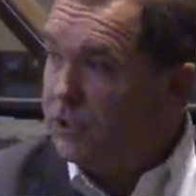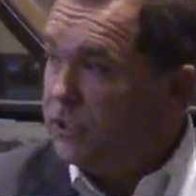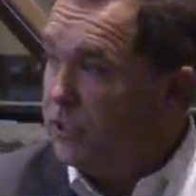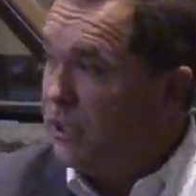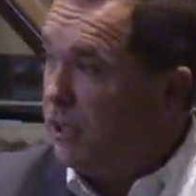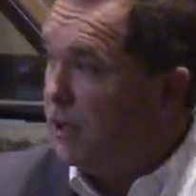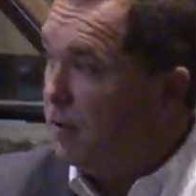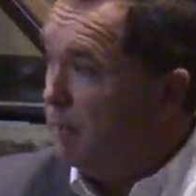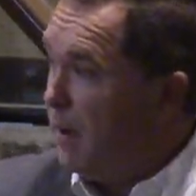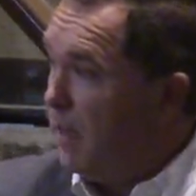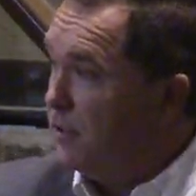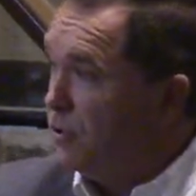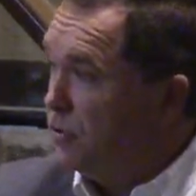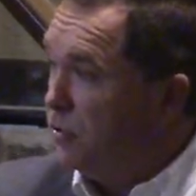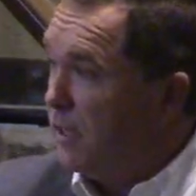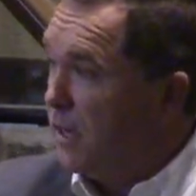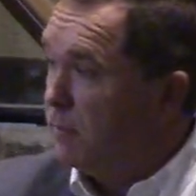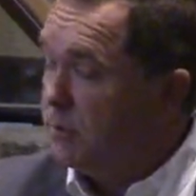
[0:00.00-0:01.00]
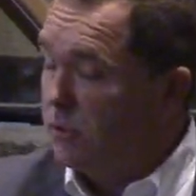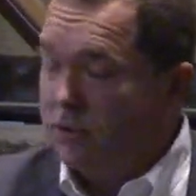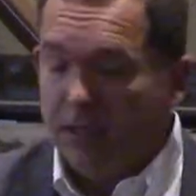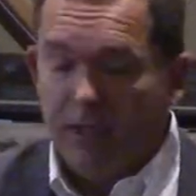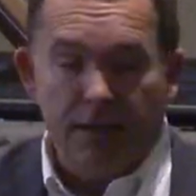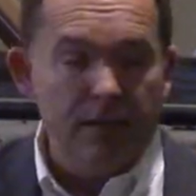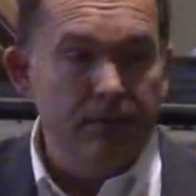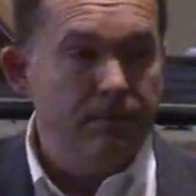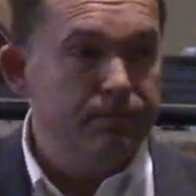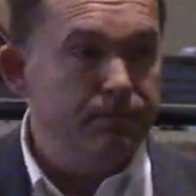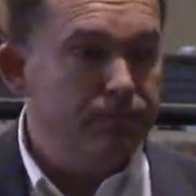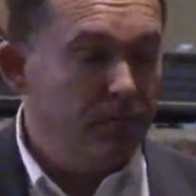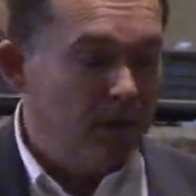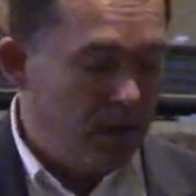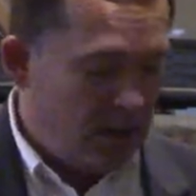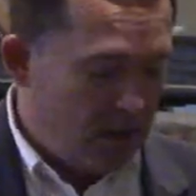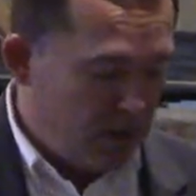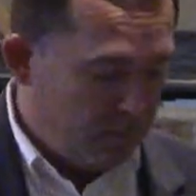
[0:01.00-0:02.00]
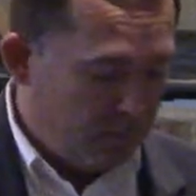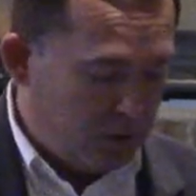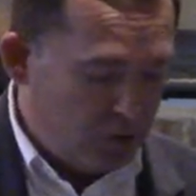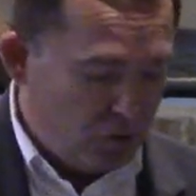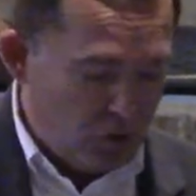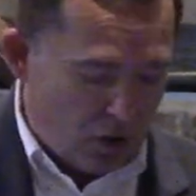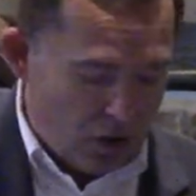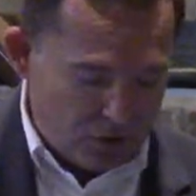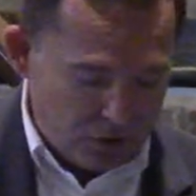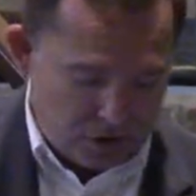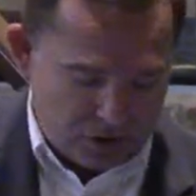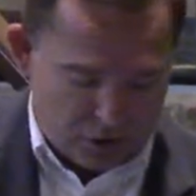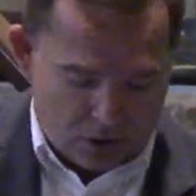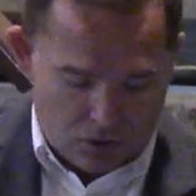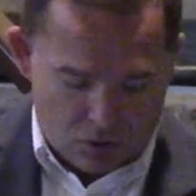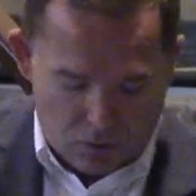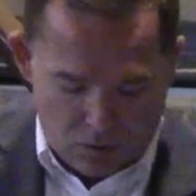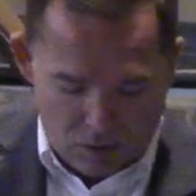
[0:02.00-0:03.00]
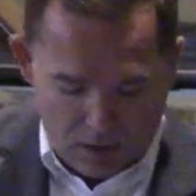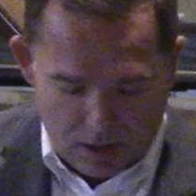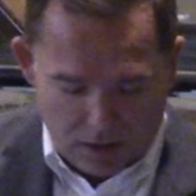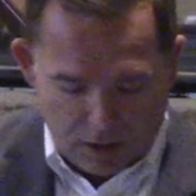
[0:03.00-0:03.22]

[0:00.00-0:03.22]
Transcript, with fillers: is here in Matthew chapter 10. But you also